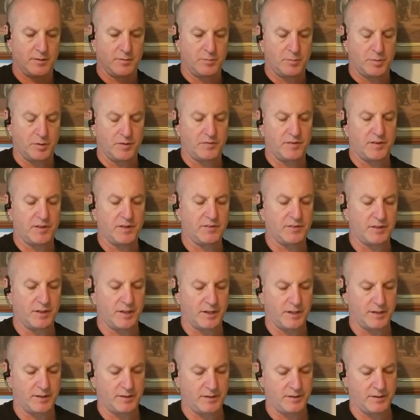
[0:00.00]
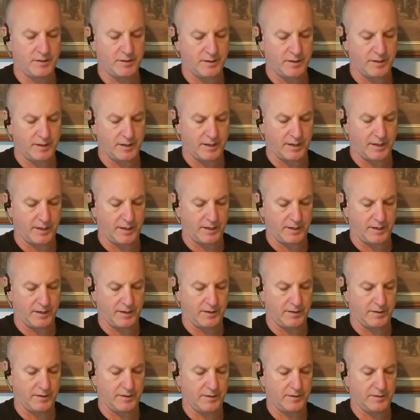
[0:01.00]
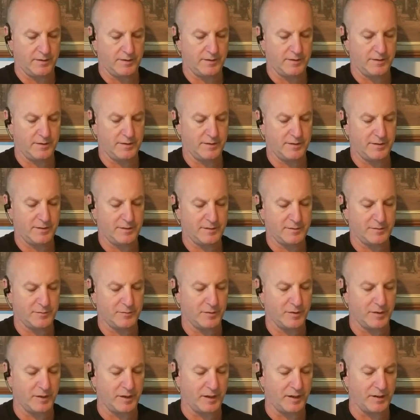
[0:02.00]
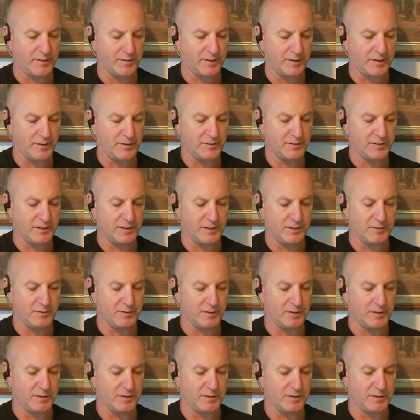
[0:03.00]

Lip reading: put this in, and it's funny because I usually do it a